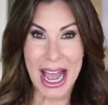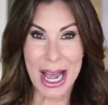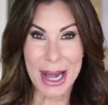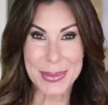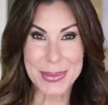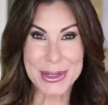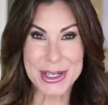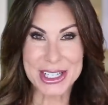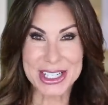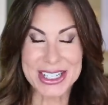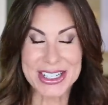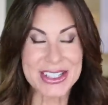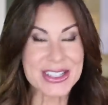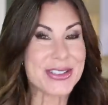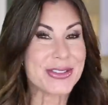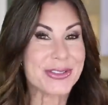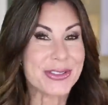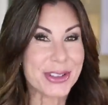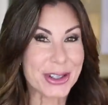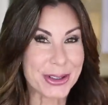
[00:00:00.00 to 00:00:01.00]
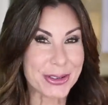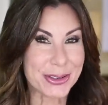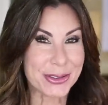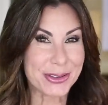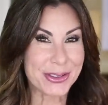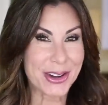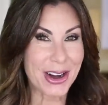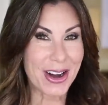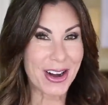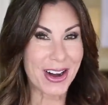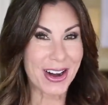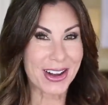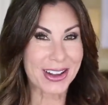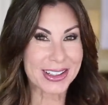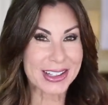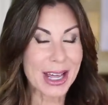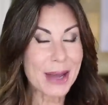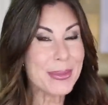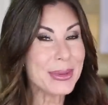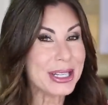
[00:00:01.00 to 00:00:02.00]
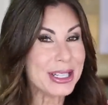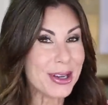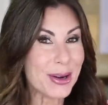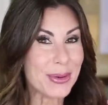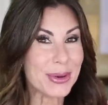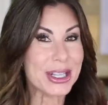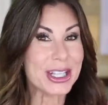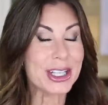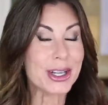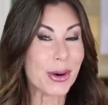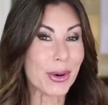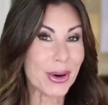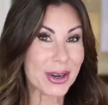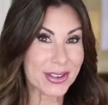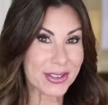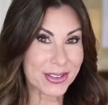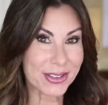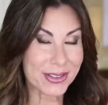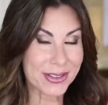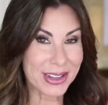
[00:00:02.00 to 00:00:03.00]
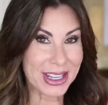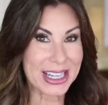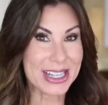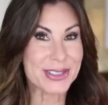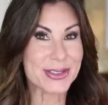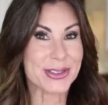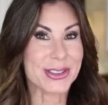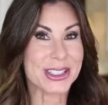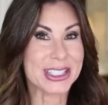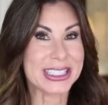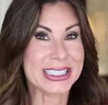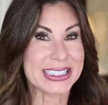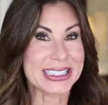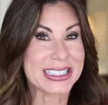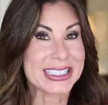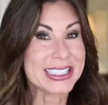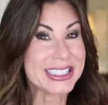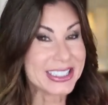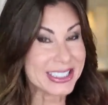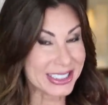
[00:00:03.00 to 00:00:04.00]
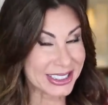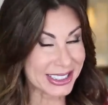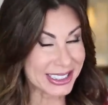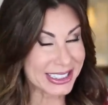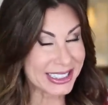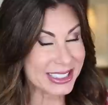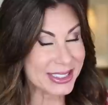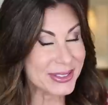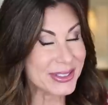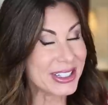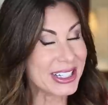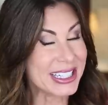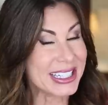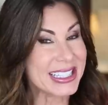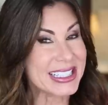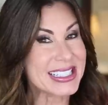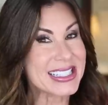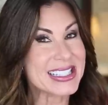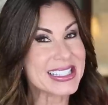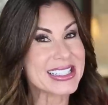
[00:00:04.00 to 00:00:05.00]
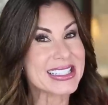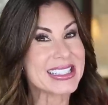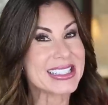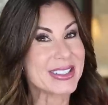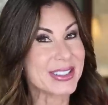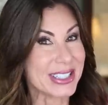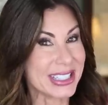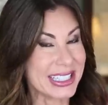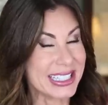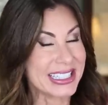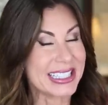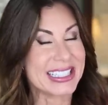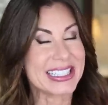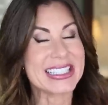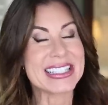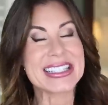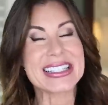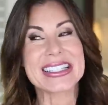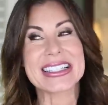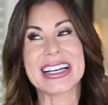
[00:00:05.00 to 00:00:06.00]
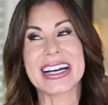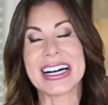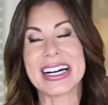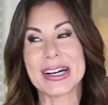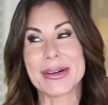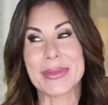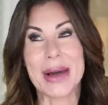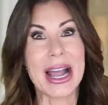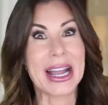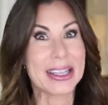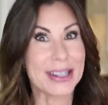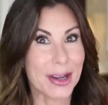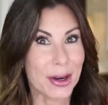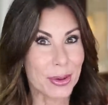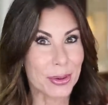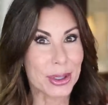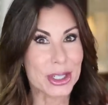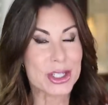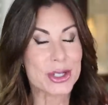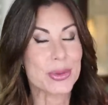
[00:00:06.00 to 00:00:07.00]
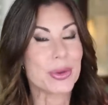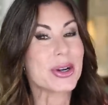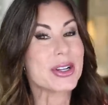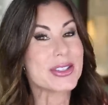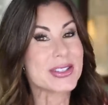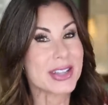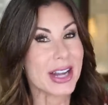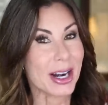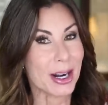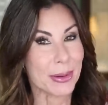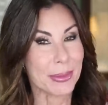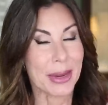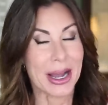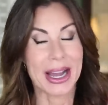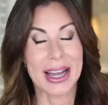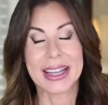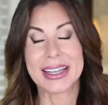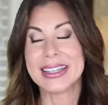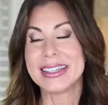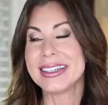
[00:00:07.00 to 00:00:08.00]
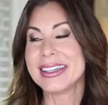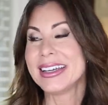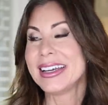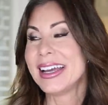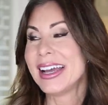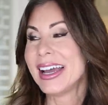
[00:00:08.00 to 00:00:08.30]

options for fall. Let me know what your favorite look was or is. I know which ones are mine.